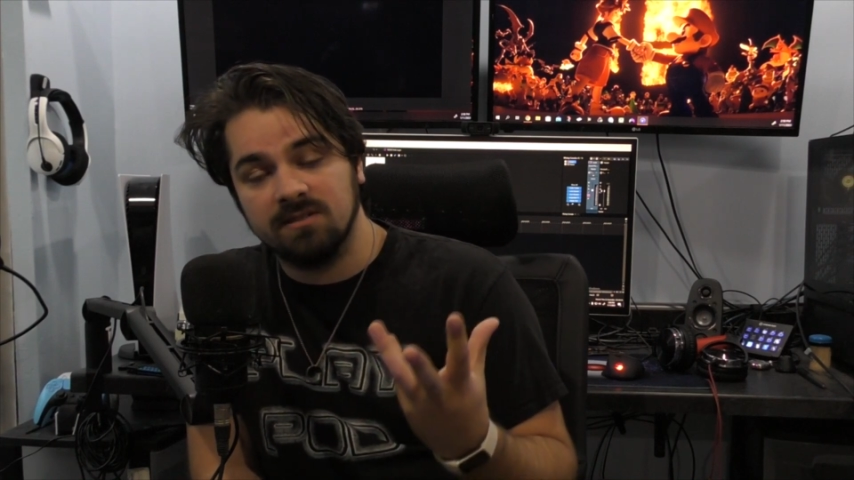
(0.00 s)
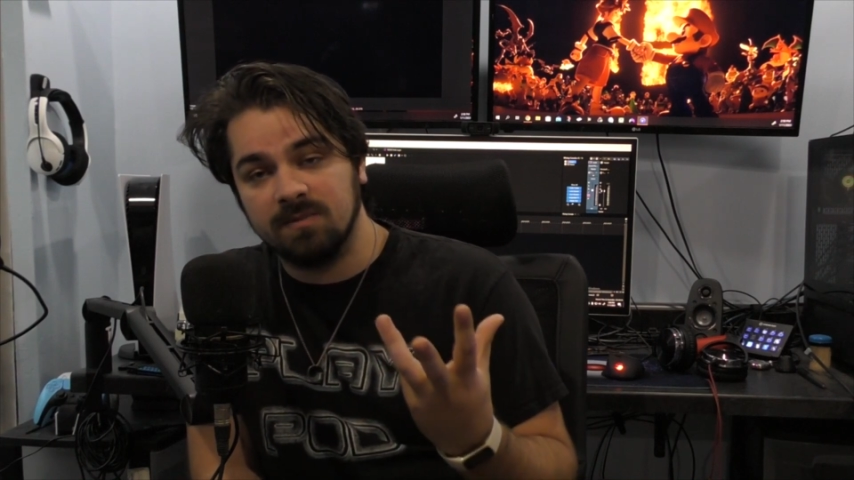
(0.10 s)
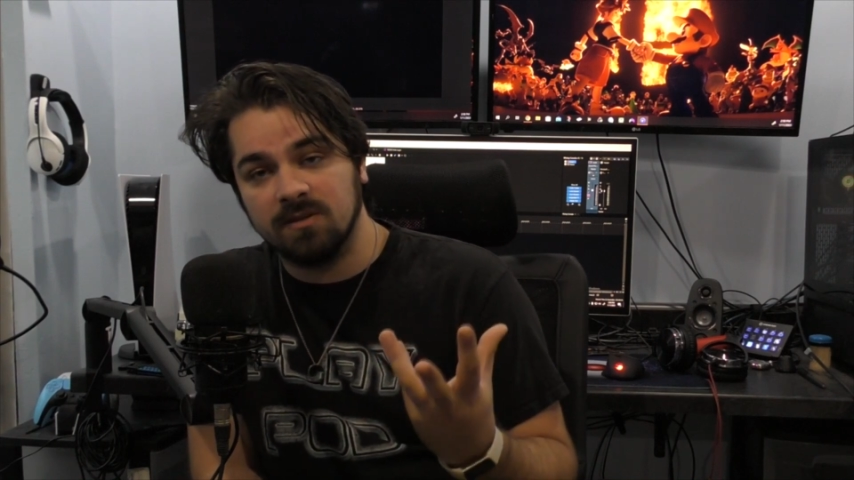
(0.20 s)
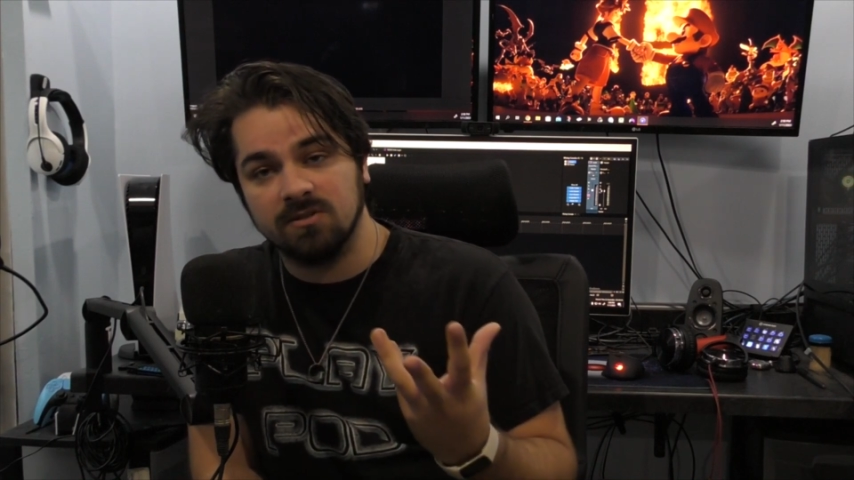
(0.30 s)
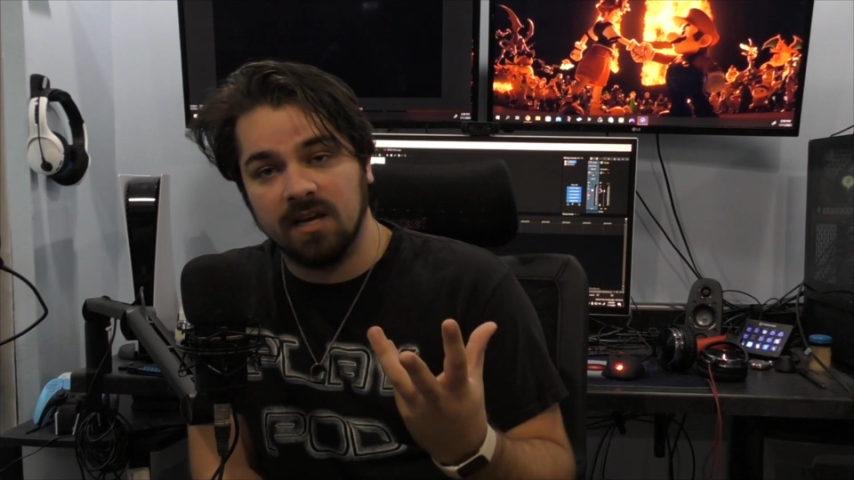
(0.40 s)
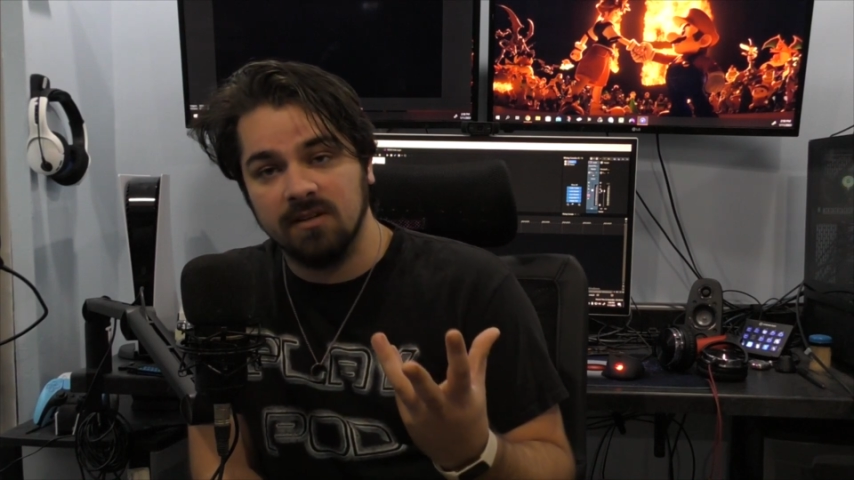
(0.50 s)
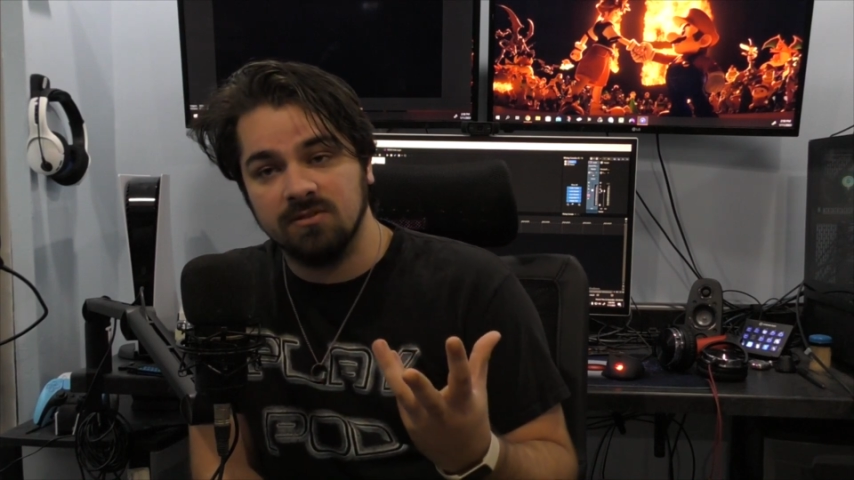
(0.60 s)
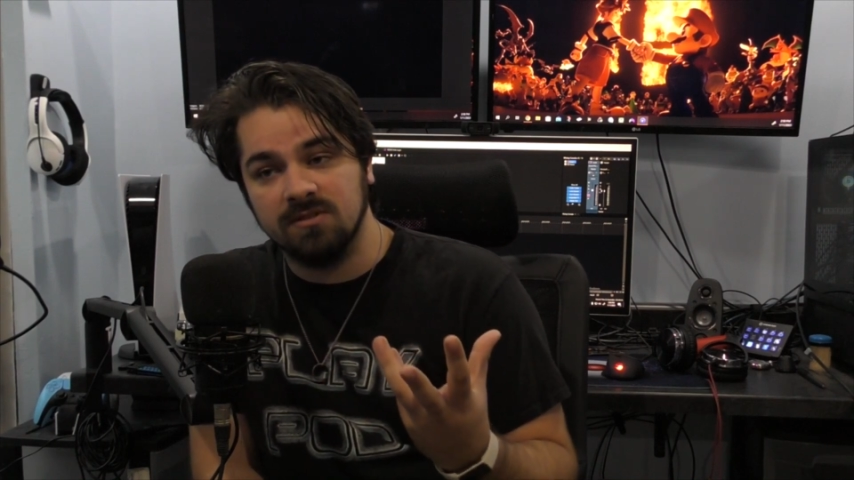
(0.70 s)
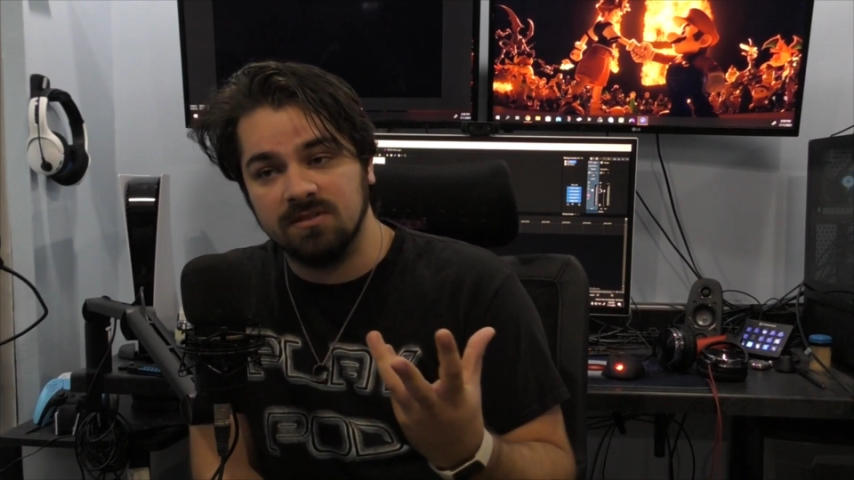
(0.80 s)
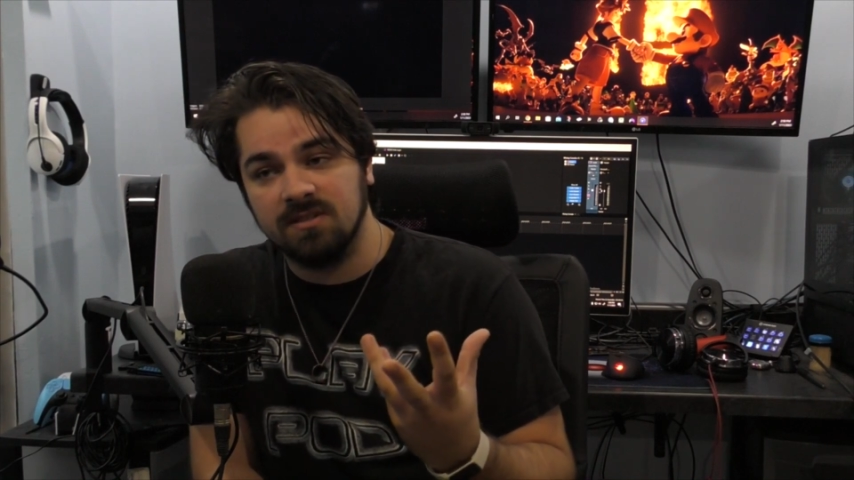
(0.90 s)
special
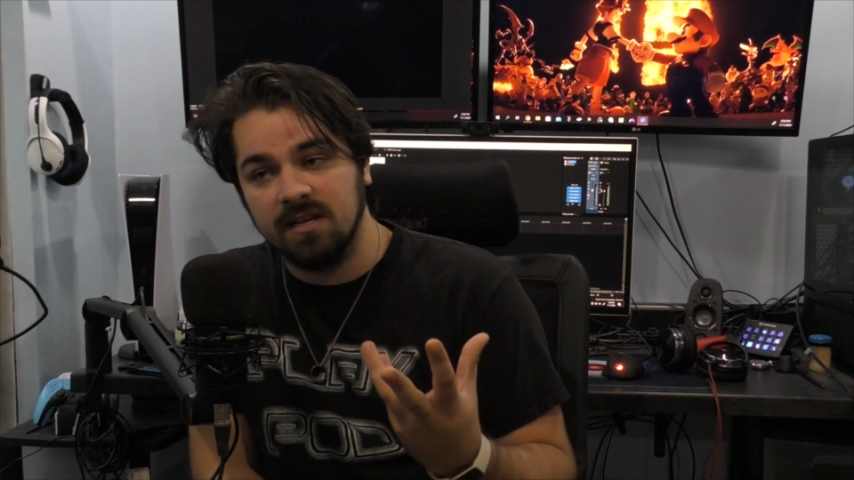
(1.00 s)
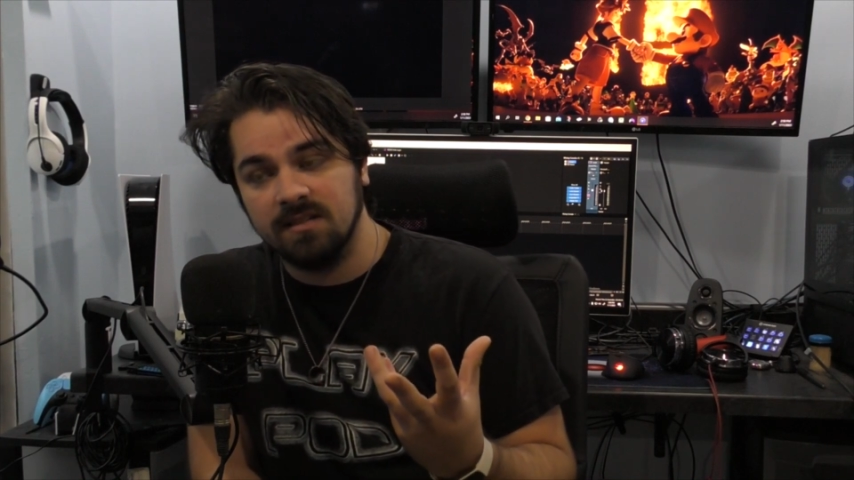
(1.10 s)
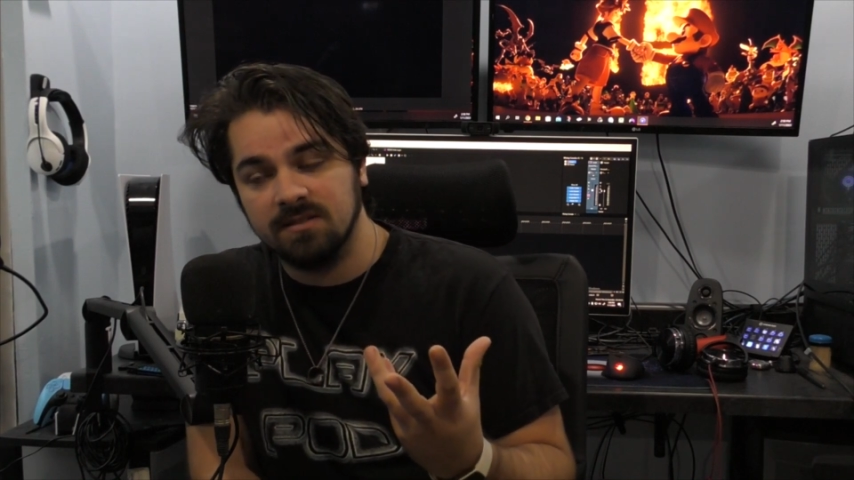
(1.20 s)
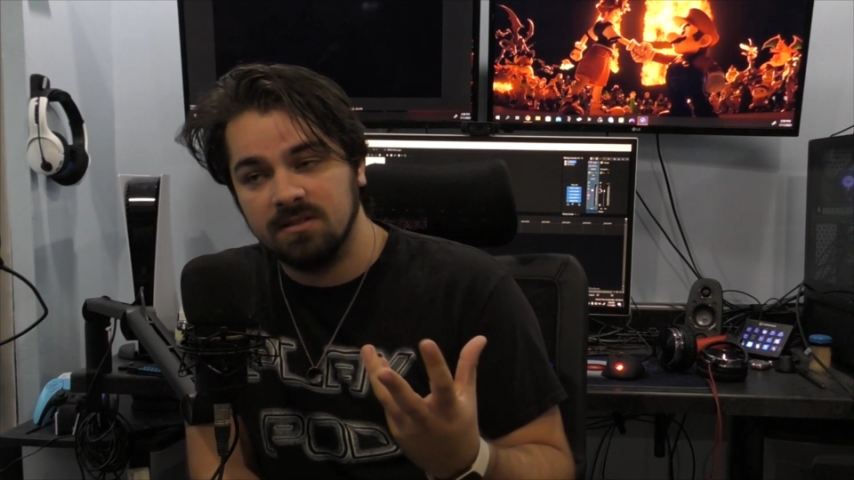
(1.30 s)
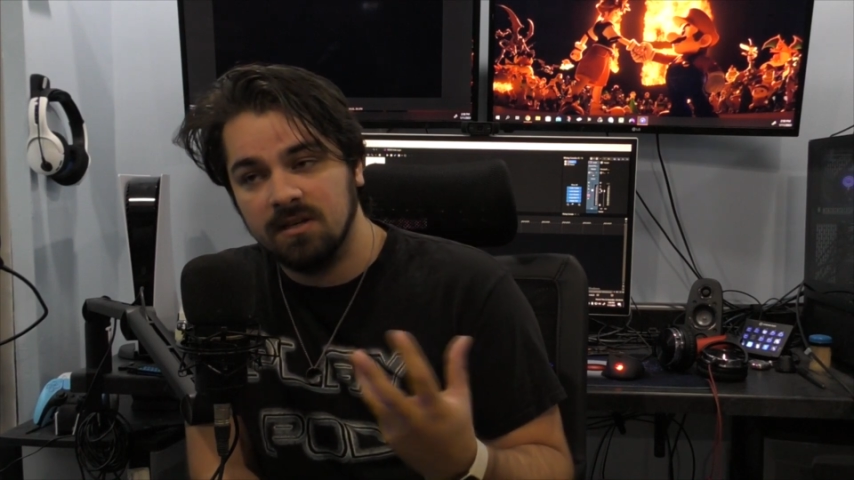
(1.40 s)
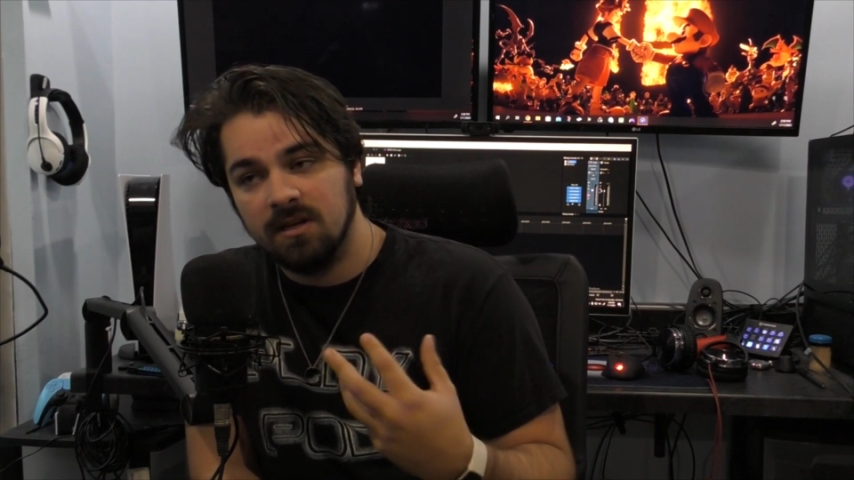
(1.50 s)
titles to these things